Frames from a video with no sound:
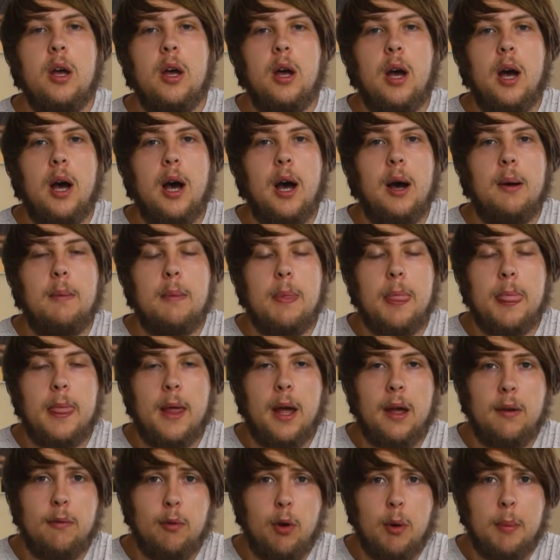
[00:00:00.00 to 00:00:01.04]

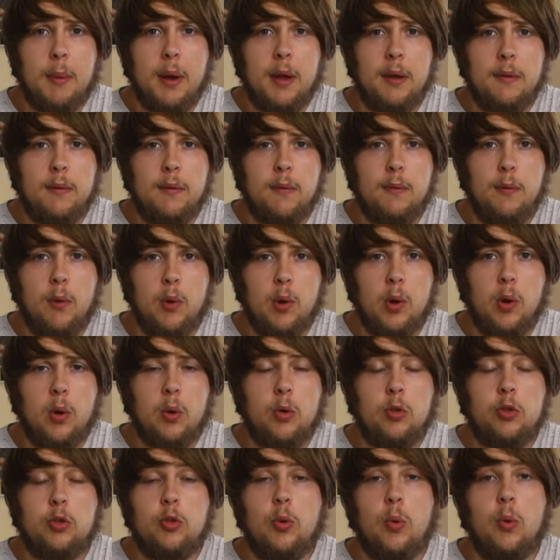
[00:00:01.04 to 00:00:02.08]
all my
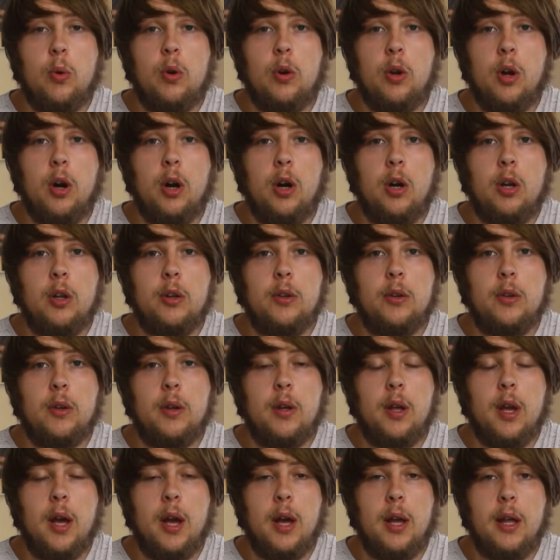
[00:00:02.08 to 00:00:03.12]
photos stored on
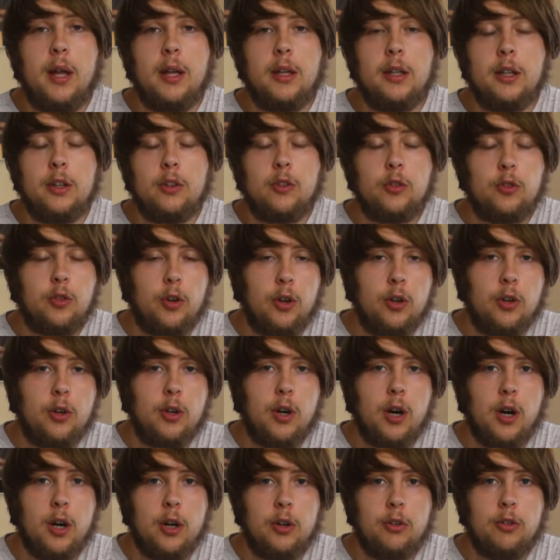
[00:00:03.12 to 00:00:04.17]
an external
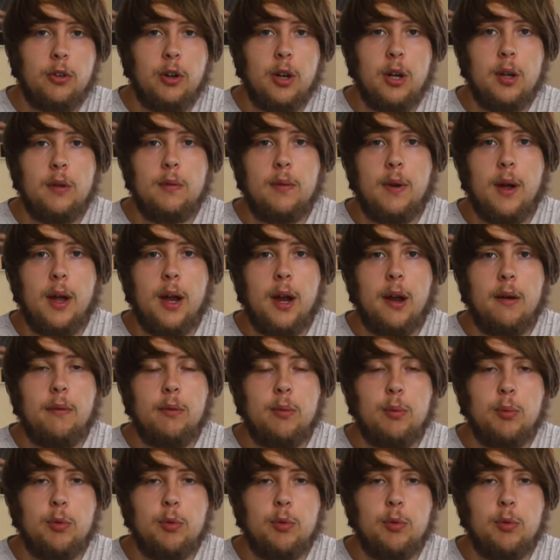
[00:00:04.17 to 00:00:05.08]
hard drive. I have them